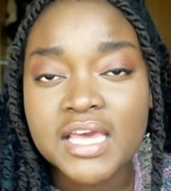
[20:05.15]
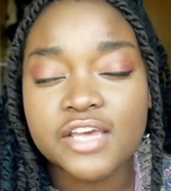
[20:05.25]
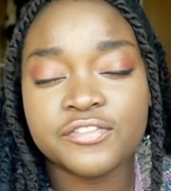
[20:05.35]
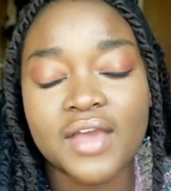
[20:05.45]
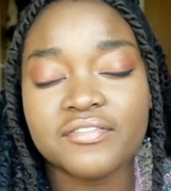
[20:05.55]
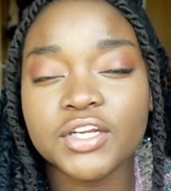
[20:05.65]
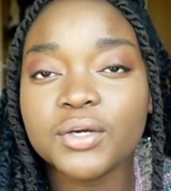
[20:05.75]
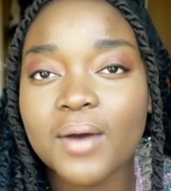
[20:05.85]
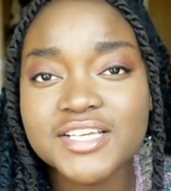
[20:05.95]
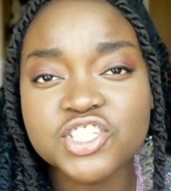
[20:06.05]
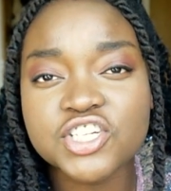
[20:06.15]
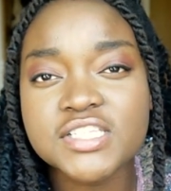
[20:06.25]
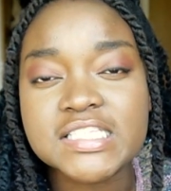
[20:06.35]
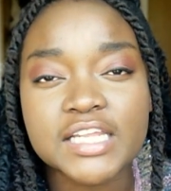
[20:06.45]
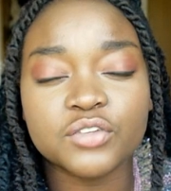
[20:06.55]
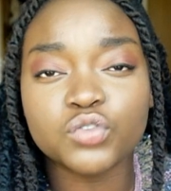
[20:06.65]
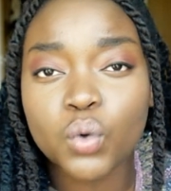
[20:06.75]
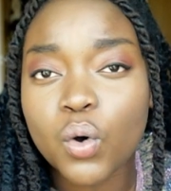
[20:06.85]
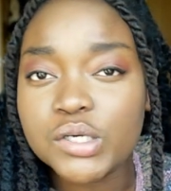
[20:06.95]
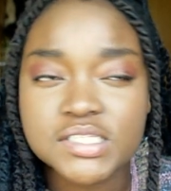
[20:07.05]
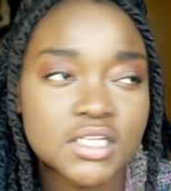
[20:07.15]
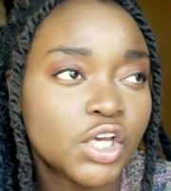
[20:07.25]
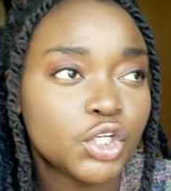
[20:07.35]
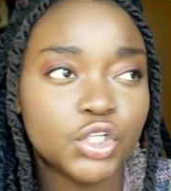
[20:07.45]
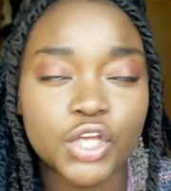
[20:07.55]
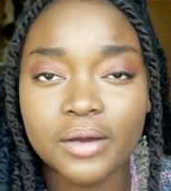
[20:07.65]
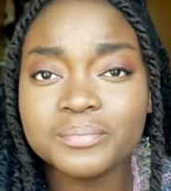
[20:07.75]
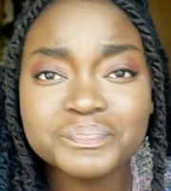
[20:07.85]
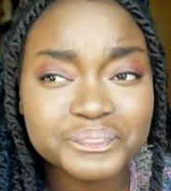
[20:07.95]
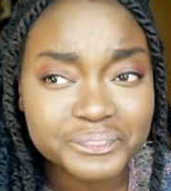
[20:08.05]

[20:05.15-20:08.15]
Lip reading: If you have any questions, then of course, you know,